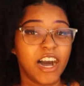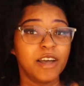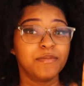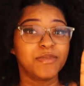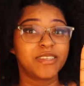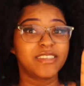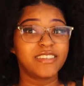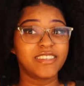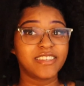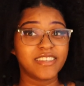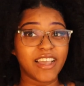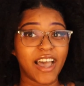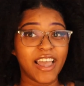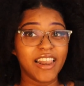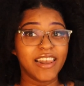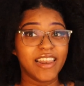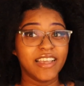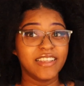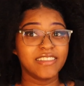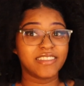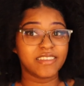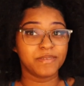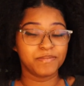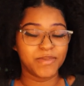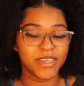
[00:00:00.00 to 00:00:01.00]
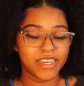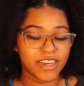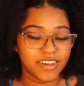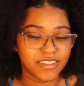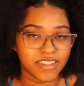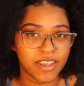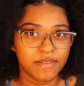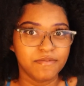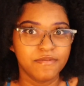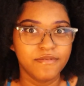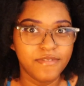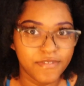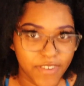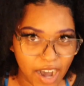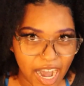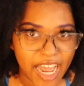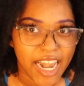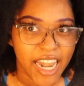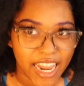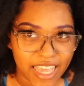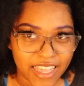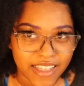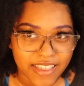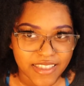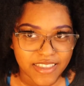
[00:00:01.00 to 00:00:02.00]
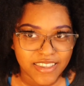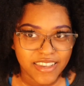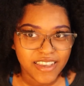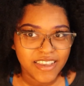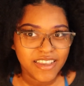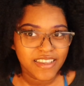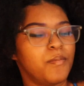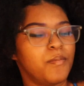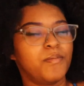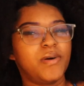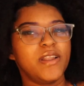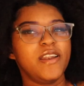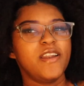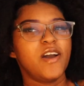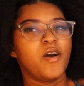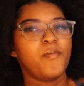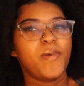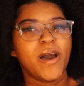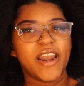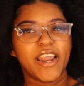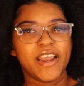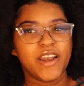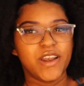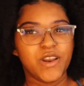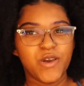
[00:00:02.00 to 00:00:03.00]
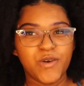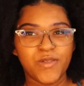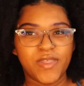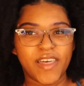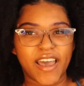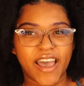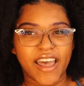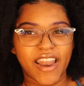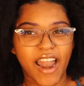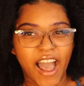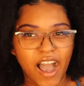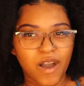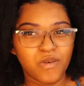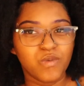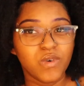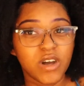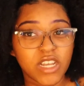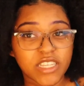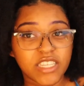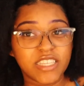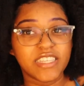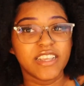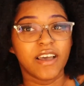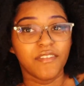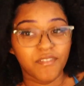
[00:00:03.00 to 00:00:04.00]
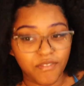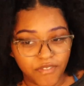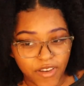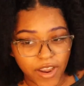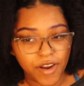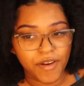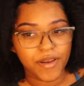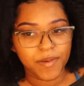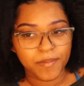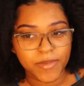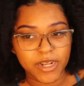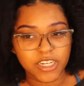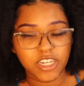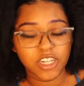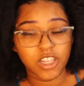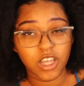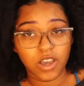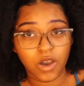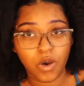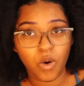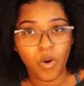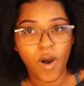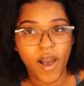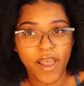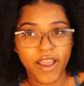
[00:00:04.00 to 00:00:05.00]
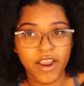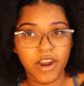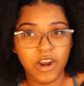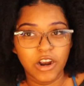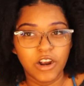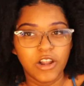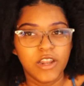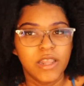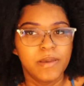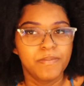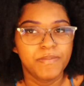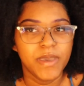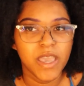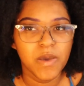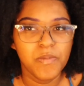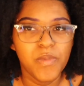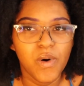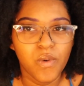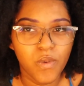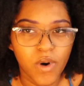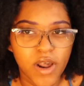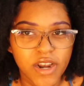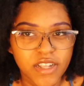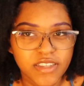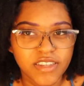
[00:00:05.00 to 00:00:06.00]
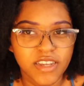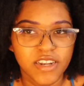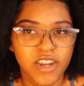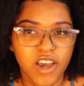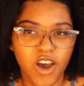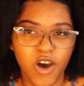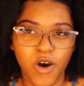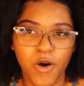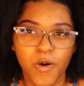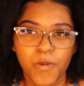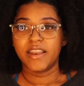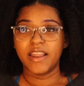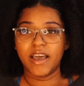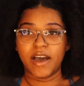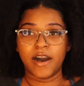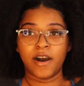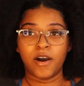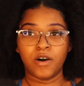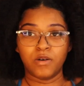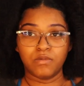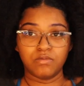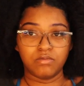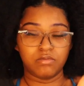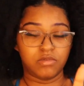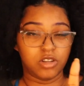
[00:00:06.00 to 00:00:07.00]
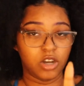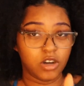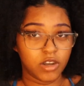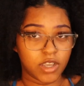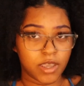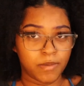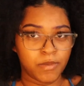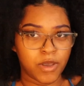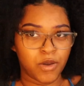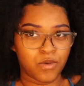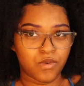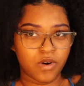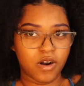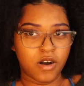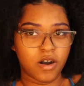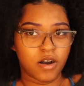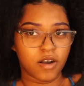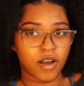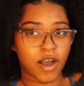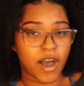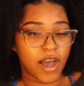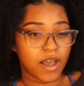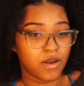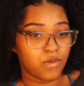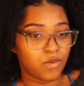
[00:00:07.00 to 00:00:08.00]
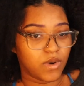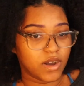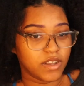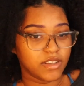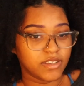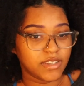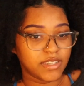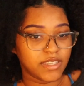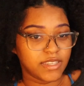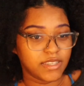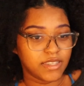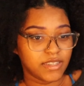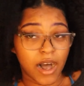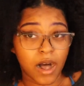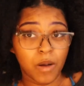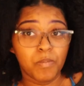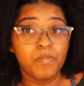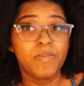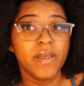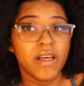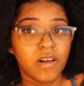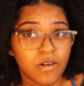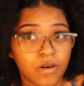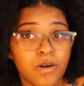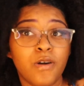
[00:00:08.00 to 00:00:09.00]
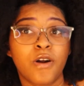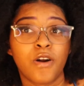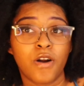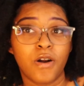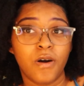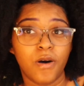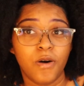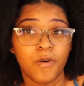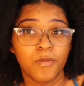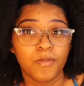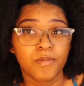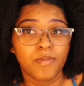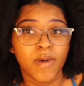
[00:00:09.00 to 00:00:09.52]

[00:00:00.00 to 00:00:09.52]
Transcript: I'm silent because I'm violent. But nobody knew that. I was very much the quiet girl and people wanted to know. Now, don't get me wrong, I was a built girl.